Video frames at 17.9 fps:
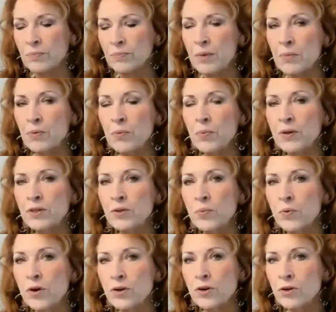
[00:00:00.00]
Remember what
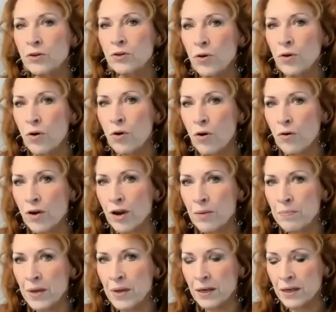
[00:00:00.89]
the word
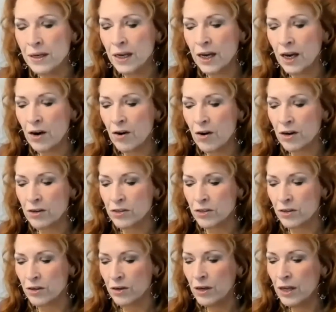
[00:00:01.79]
glory meant
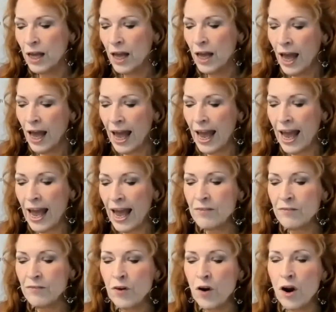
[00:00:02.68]
character,
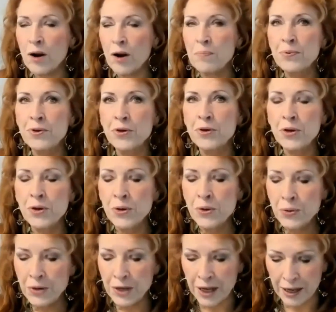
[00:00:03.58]
and for
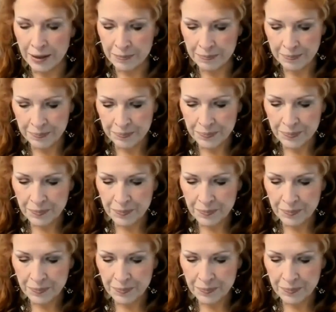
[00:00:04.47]
beauty.